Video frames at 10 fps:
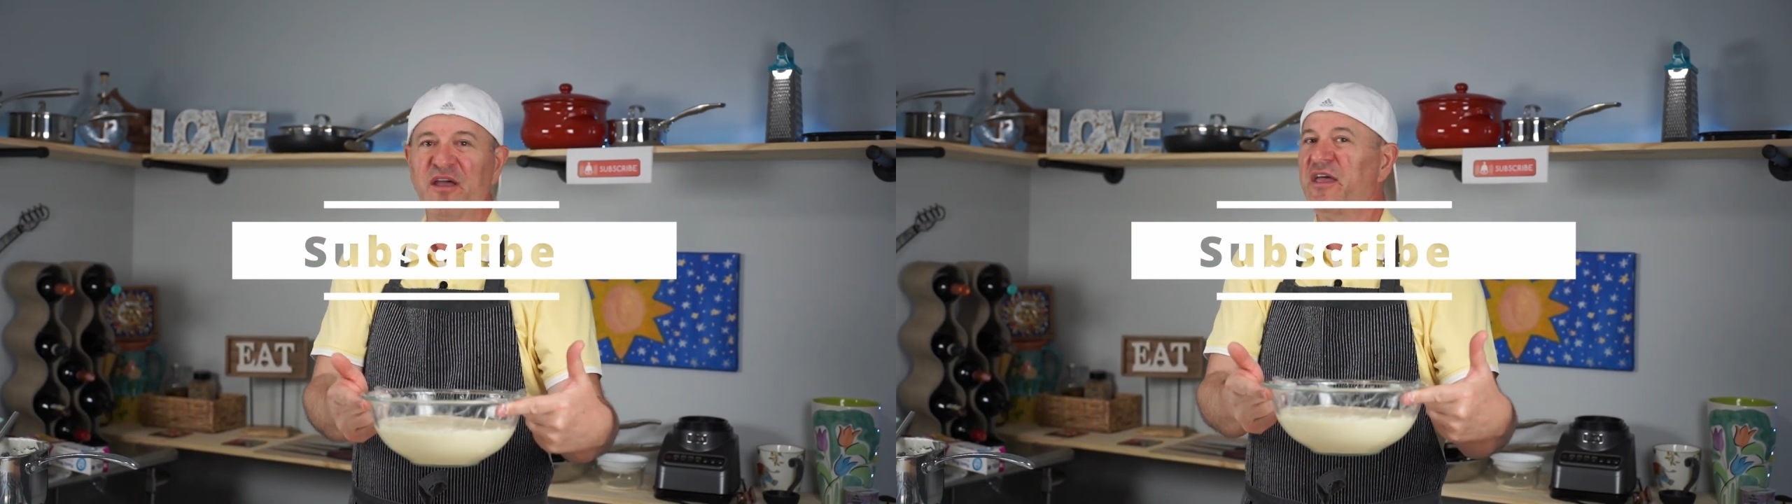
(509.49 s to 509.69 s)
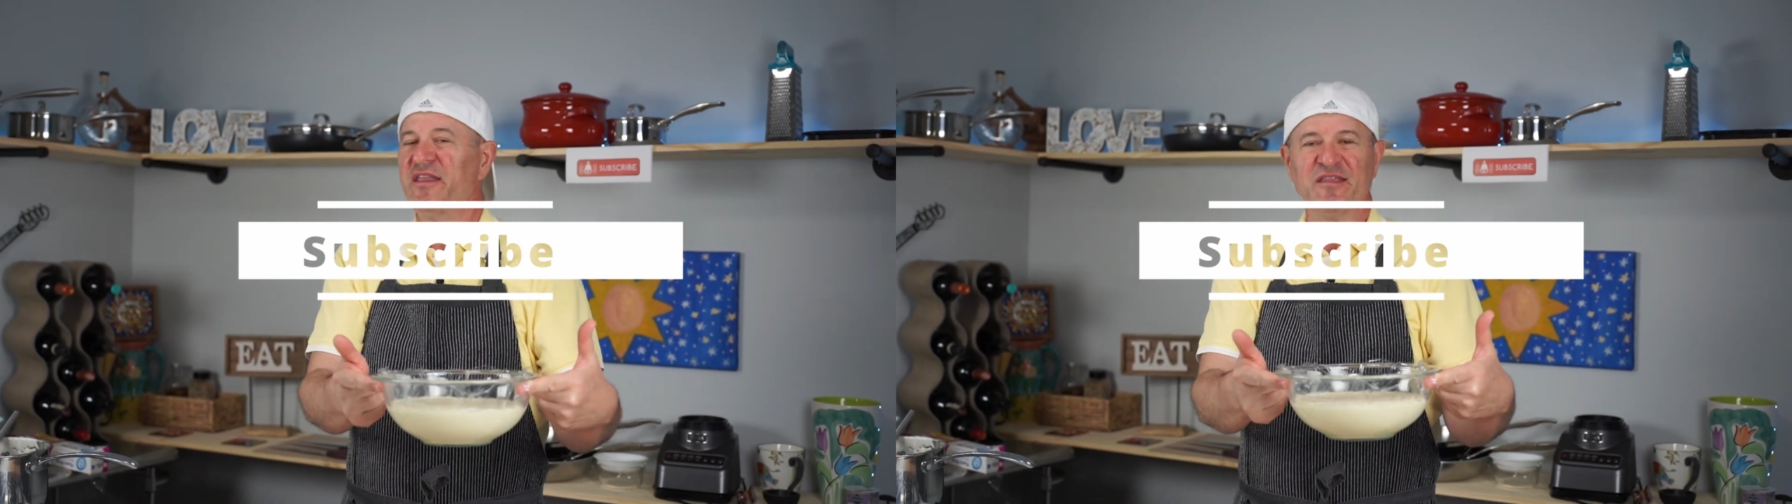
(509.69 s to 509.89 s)

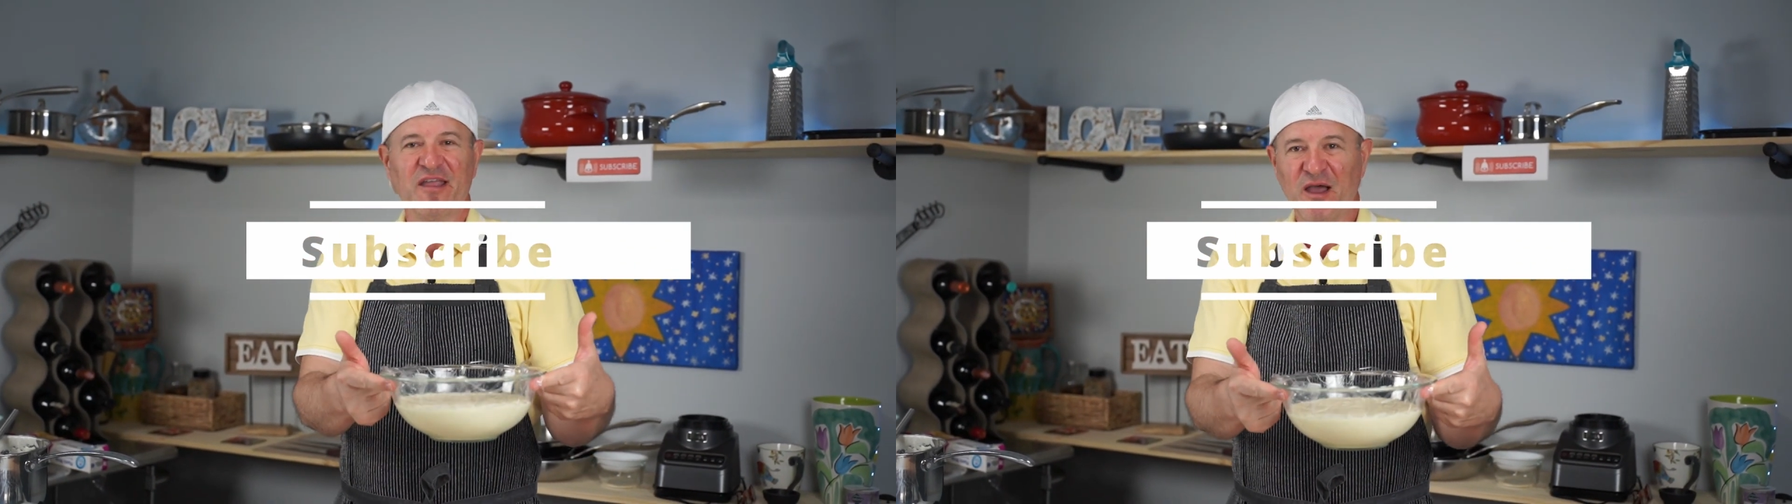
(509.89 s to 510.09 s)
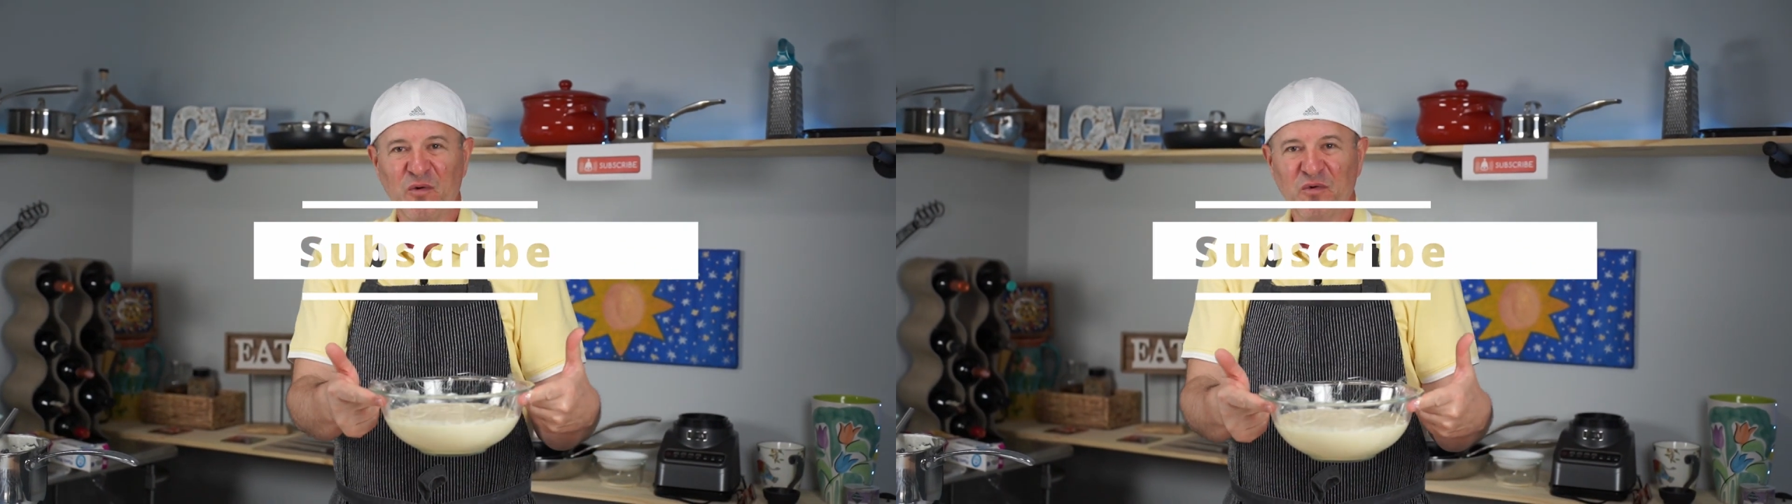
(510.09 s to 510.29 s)
in
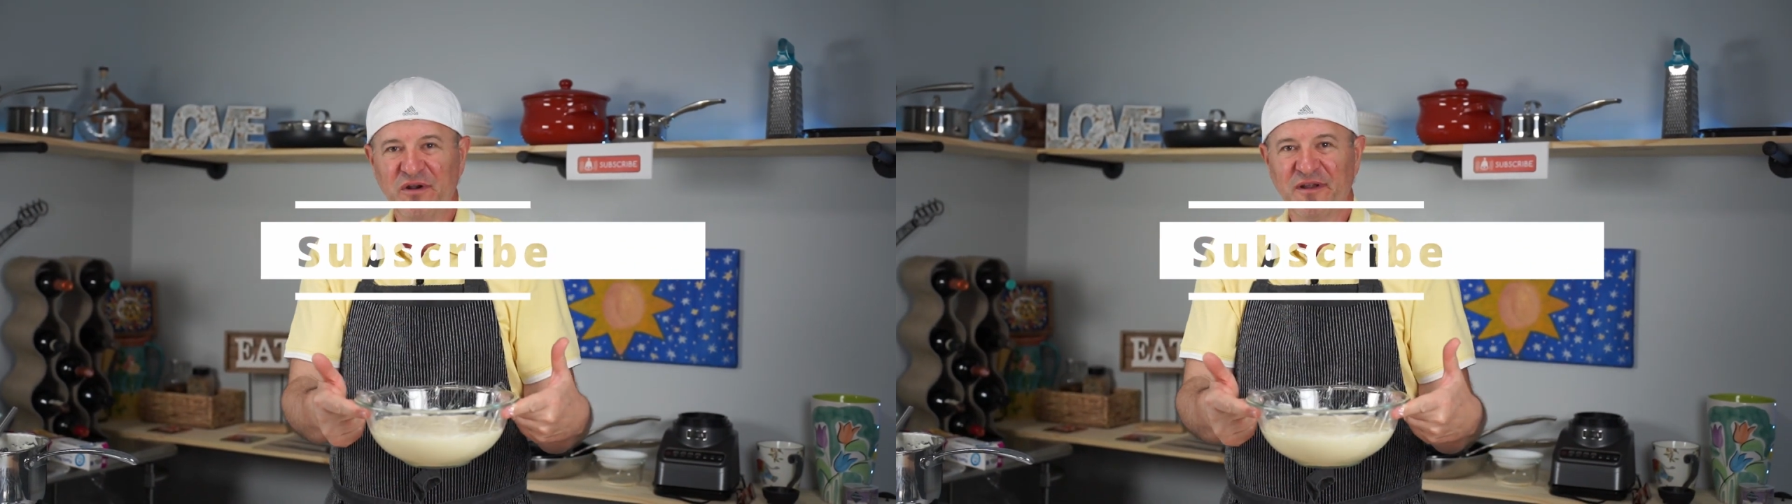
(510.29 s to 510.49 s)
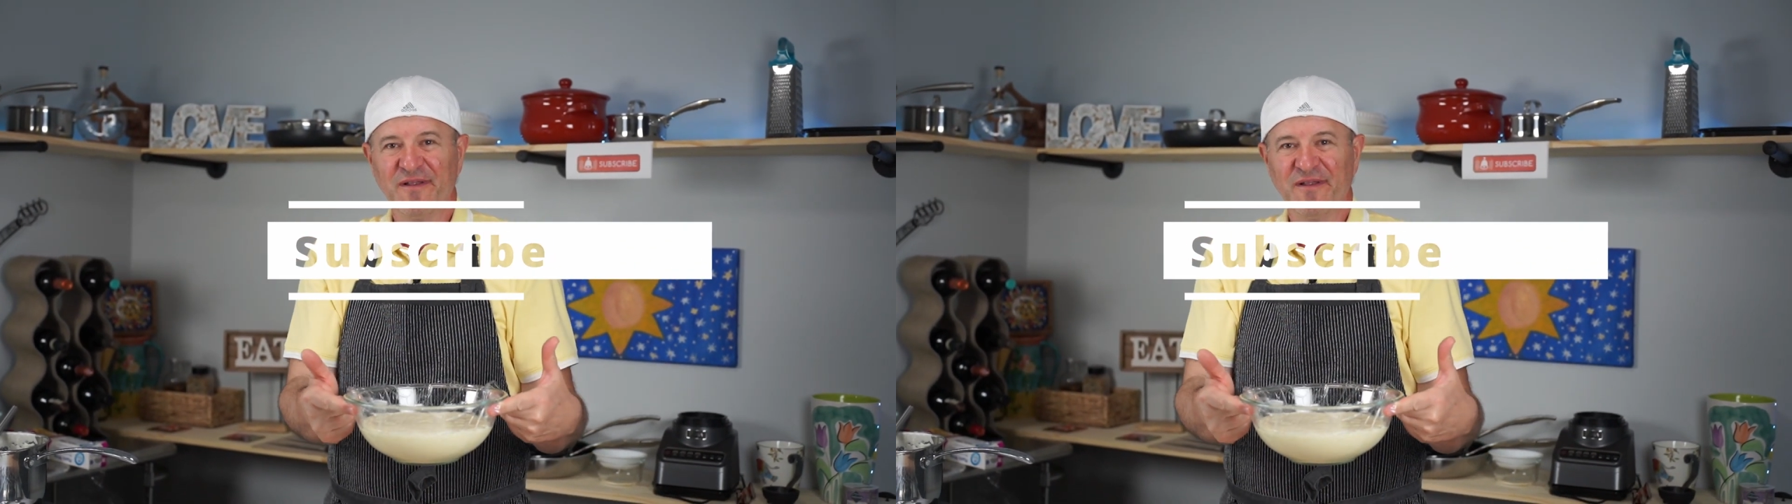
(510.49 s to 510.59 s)
town